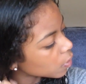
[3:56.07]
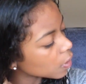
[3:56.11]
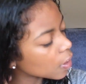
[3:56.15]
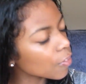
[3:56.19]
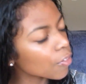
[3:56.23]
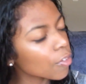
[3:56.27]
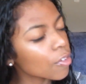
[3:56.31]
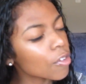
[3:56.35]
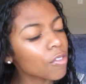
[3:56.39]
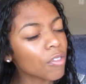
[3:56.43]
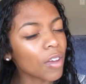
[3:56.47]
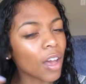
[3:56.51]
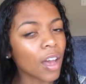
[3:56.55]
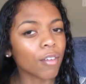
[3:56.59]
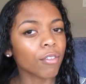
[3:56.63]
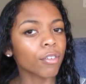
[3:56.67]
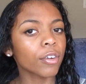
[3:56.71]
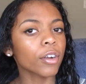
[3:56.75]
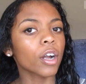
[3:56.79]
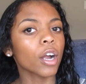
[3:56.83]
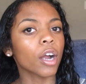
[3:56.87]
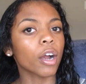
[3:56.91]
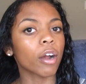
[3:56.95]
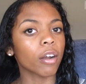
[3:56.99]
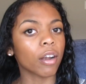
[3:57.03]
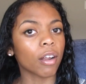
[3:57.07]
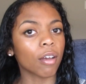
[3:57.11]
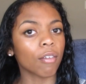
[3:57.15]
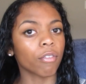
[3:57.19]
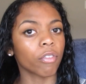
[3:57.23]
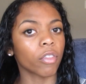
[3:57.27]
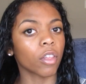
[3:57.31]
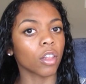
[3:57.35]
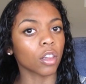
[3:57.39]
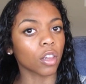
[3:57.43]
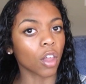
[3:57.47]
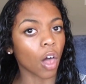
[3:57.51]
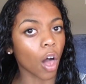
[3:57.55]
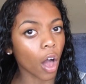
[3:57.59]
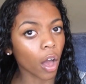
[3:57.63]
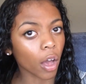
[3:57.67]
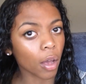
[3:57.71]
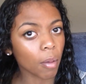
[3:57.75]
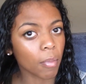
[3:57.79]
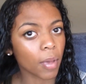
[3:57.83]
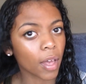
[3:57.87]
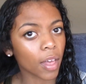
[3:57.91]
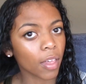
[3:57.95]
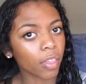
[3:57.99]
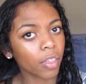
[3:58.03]
If you've ever heard of the LOC
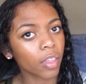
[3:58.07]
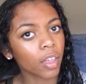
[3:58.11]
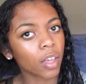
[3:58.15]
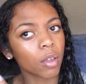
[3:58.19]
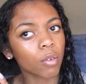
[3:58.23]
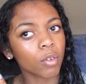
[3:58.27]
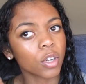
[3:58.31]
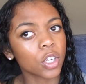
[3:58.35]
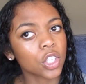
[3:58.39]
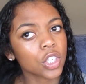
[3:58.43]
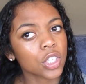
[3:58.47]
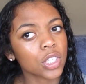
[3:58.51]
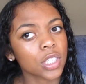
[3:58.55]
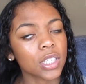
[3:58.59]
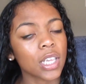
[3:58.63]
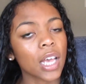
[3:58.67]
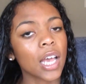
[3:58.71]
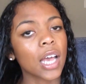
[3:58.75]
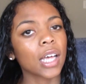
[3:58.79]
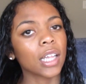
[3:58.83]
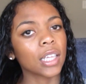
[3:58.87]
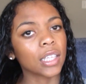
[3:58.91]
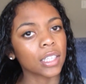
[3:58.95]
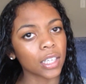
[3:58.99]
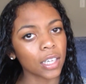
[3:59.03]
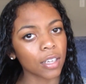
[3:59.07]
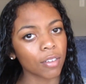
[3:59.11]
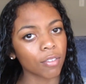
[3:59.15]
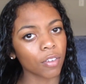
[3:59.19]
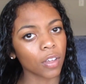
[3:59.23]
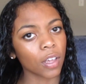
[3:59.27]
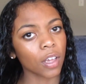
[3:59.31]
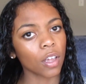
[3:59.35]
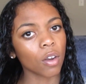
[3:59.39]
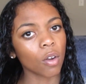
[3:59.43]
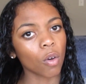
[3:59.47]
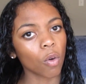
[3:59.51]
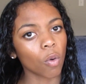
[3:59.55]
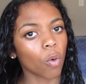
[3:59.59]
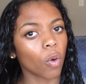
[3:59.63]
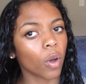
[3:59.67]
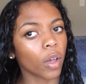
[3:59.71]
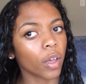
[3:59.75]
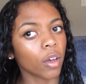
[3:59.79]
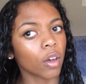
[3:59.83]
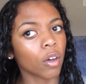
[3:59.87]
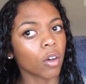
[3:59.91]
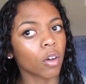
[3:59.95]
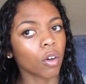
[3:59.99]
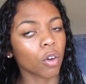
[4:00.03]
method, which is leave-in,
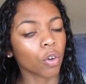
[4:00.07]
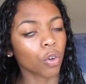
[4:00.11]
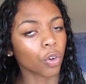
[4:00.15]
oil,